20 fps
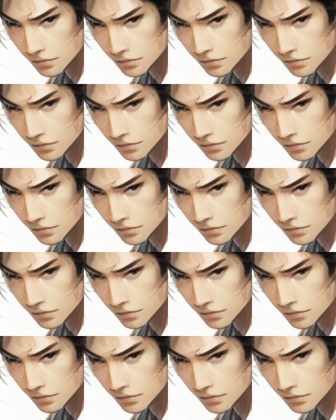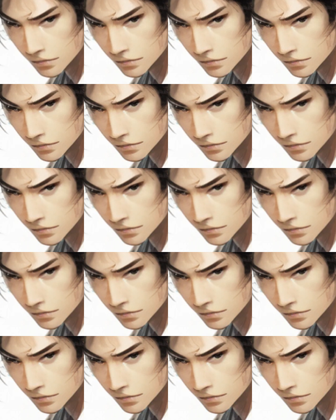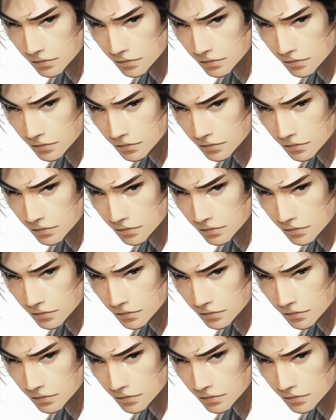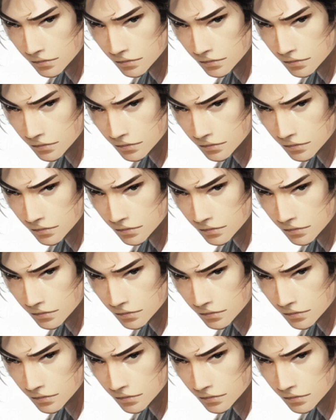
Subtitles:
[no speech]